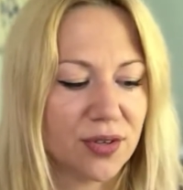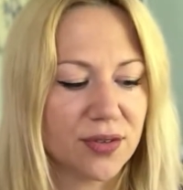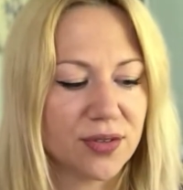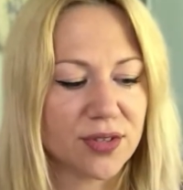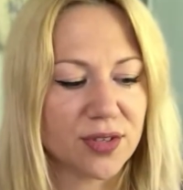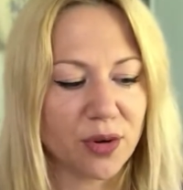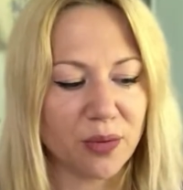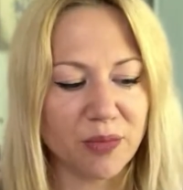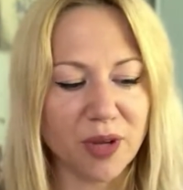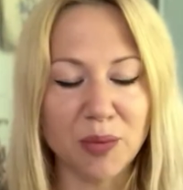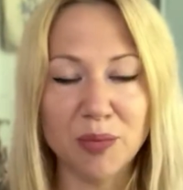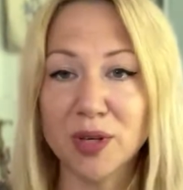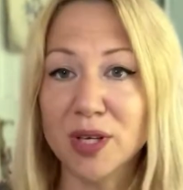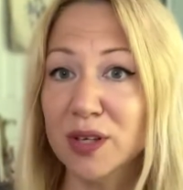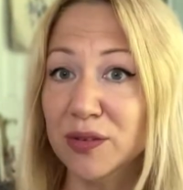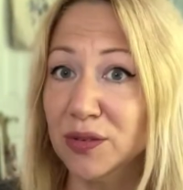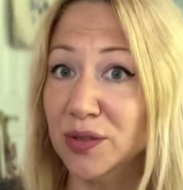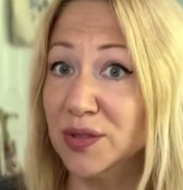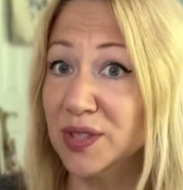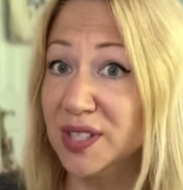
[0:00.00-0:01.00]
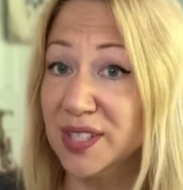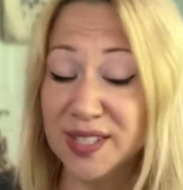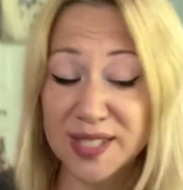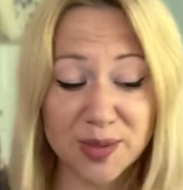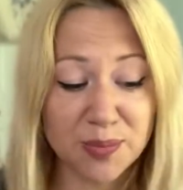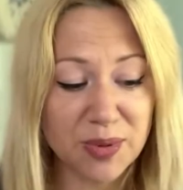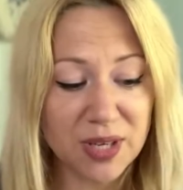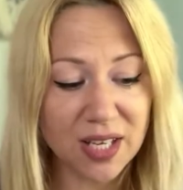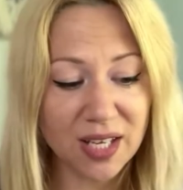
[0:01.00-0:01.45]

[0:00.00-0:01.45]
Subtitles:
So maybe if you didn't speak